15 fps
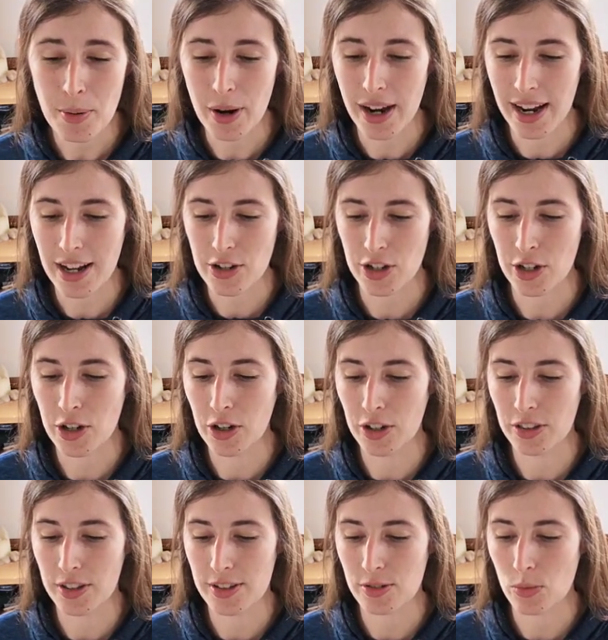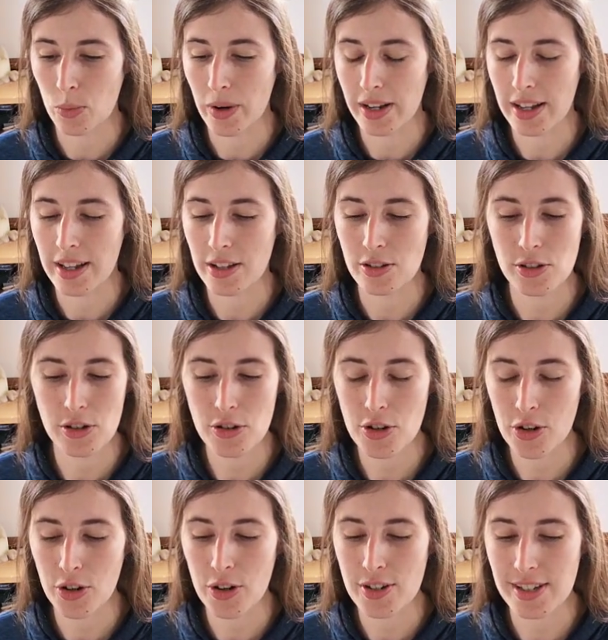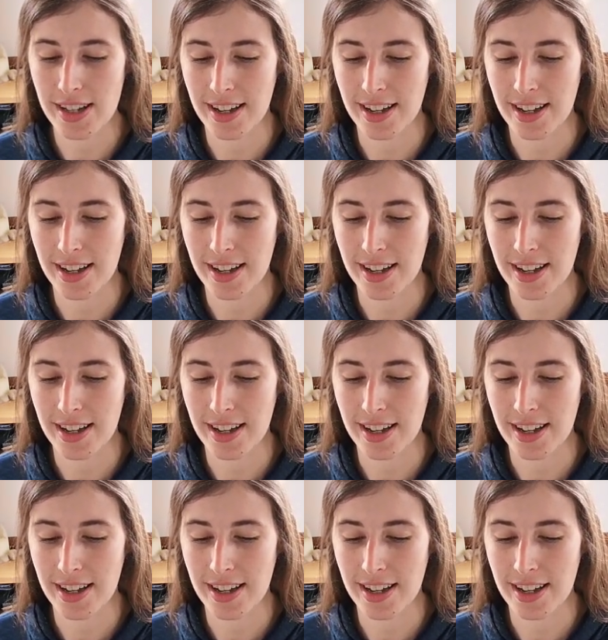but I actually cut this winner too short